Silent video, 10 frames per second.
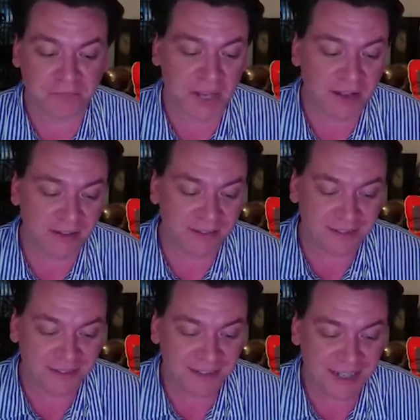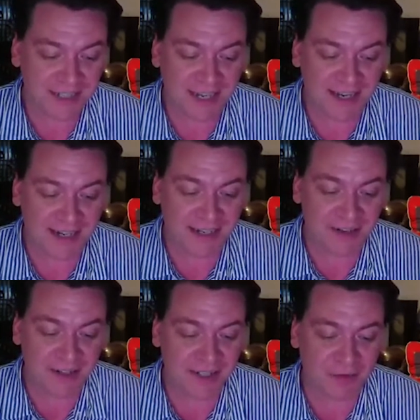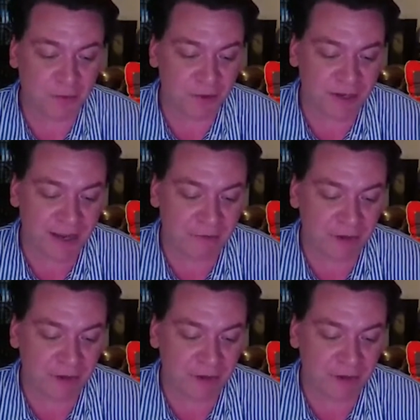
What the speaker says: Yeah. That's kind of, it's like, what do we have?